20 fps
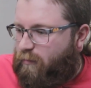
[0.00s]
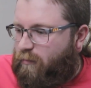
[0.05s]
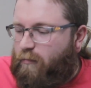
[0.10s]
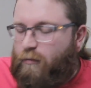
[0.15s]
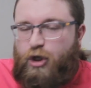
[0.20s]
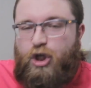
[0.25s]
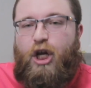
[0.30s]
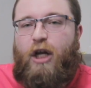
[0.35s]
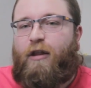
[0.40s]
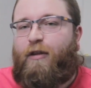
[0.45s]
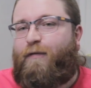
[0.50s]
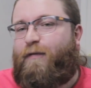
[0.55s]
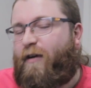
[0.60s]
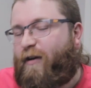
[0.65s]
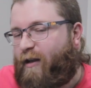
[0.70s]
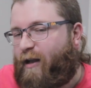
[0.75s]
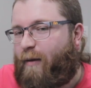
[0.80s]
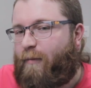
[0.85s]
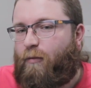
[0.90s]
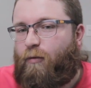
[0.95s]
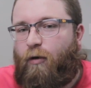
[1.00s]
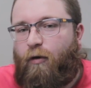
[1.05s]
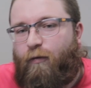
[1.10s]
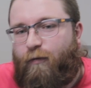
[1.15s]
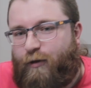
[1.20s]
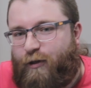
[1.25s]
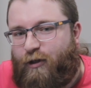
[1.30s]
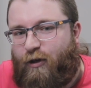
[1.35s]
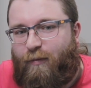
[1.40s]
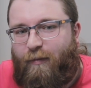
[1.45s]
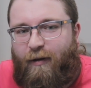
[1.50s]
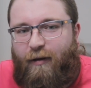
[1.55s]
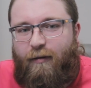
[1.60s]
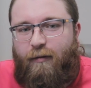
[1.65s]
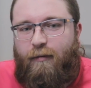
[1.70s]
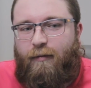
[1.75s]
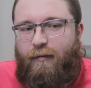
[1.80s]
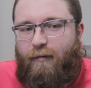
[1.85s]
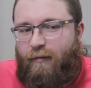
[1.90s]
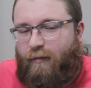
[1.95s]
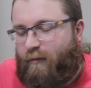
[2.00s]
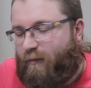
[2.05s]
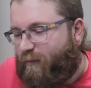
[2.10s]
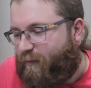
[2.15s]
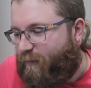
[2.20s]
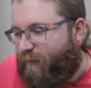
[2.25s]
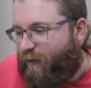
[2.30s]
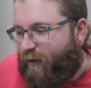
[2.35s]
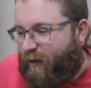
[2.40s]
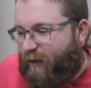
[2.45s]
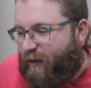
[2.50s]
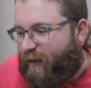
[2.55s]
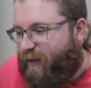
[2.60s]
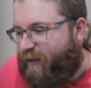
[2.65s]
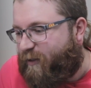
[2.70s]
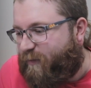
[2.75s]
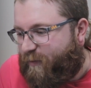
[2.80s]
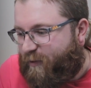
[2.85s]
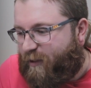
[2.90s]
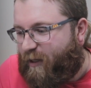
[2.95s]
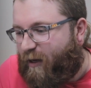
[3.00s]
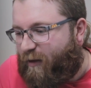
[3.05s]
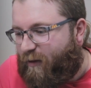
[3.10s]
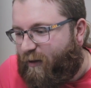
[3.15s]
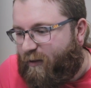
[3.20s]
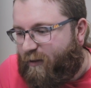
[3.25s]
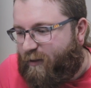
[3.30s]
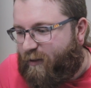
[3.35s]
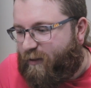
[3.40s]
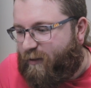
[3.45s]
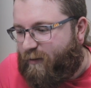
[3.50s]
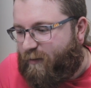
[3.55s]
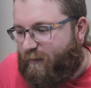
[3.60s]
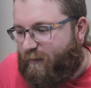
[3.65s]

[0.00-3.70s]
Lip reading: Shut the fuck up. We're resuming. We're gonna get some silence.